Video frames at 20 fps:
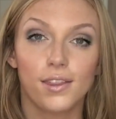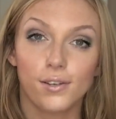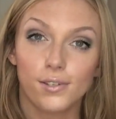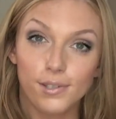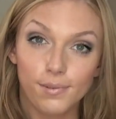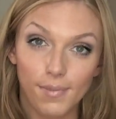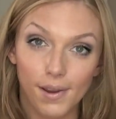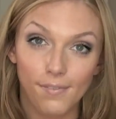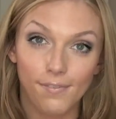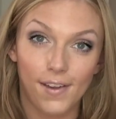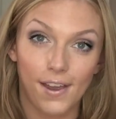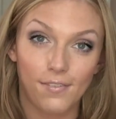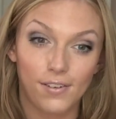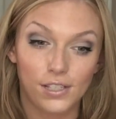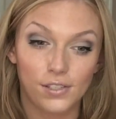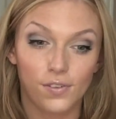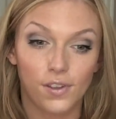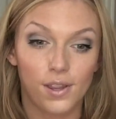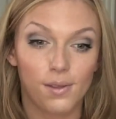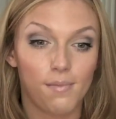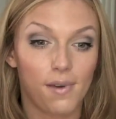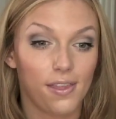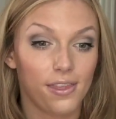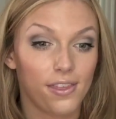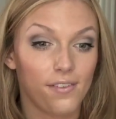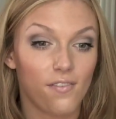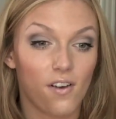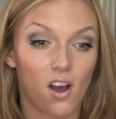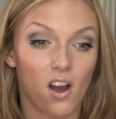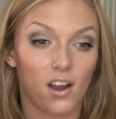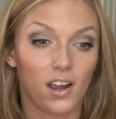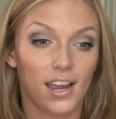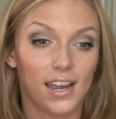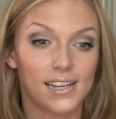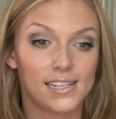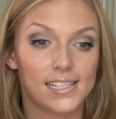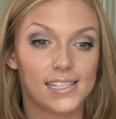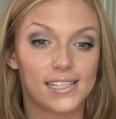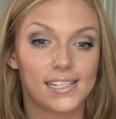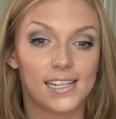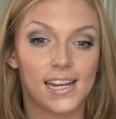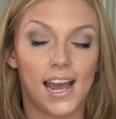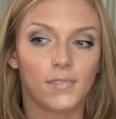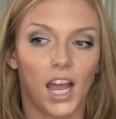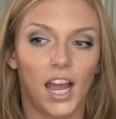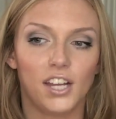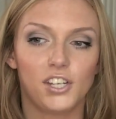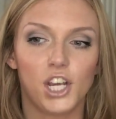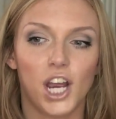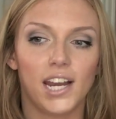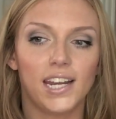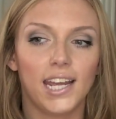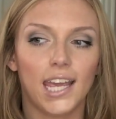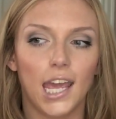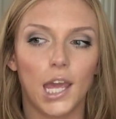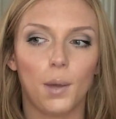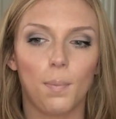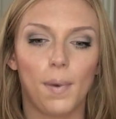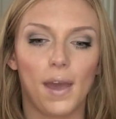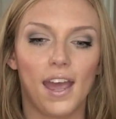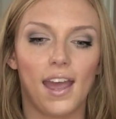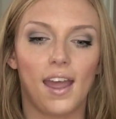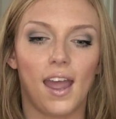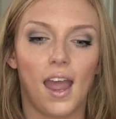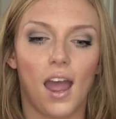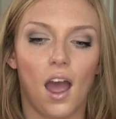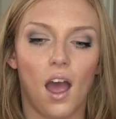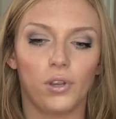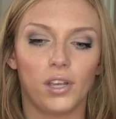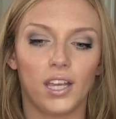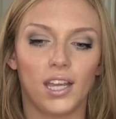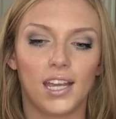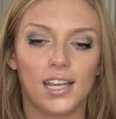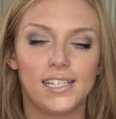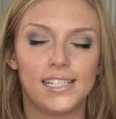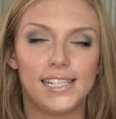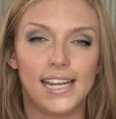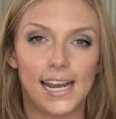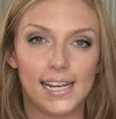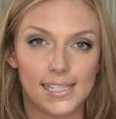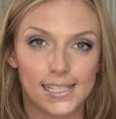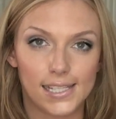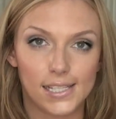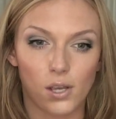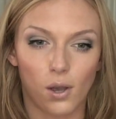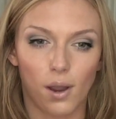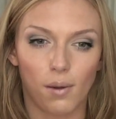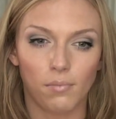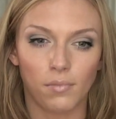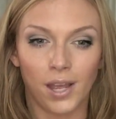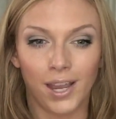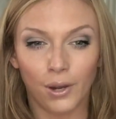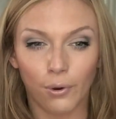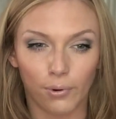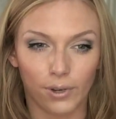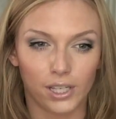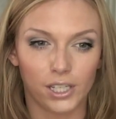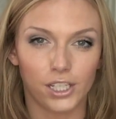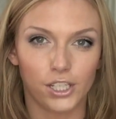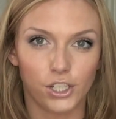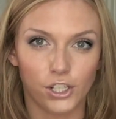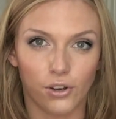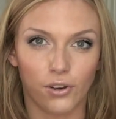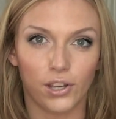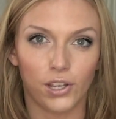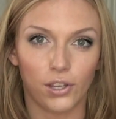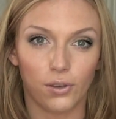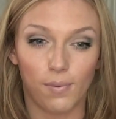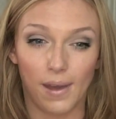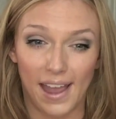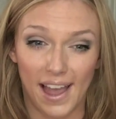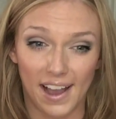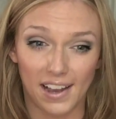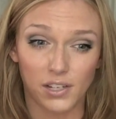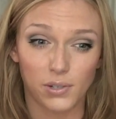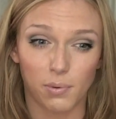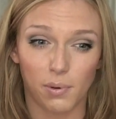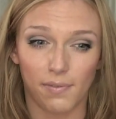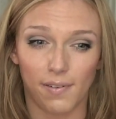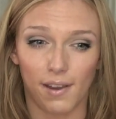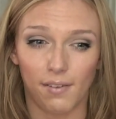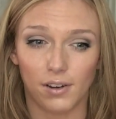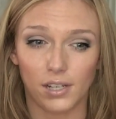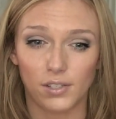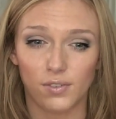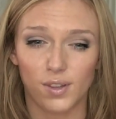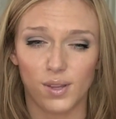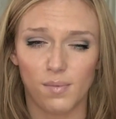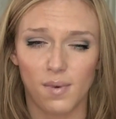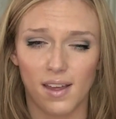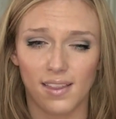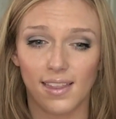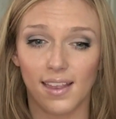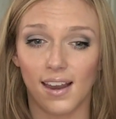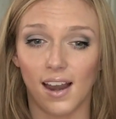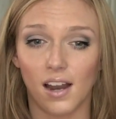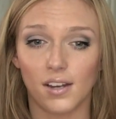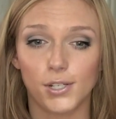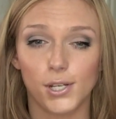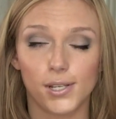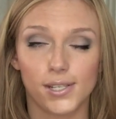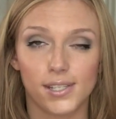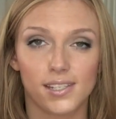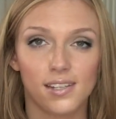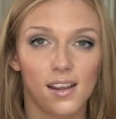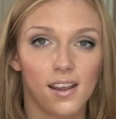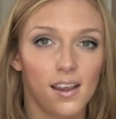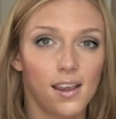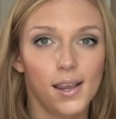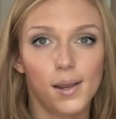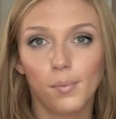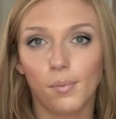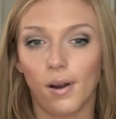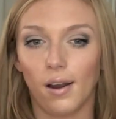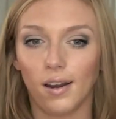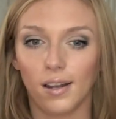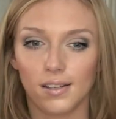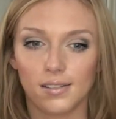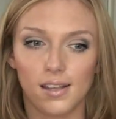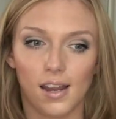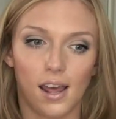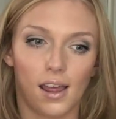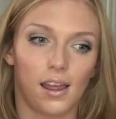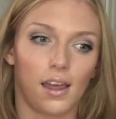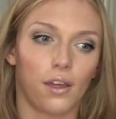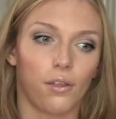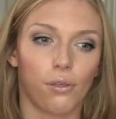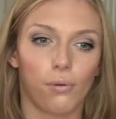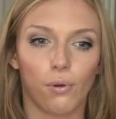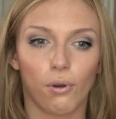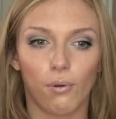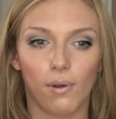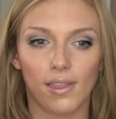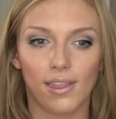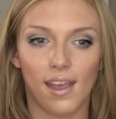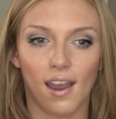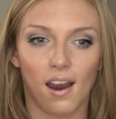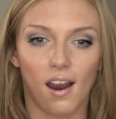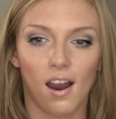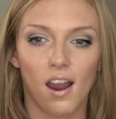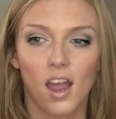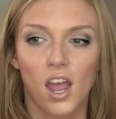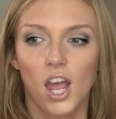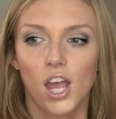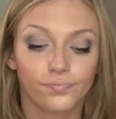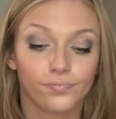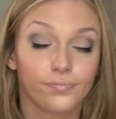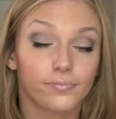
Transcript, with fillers: Those are my favorites for the month of August. I try to keep it really condensed so I'm like really showing you my actual favorites for the month and not just products that I like threw in there.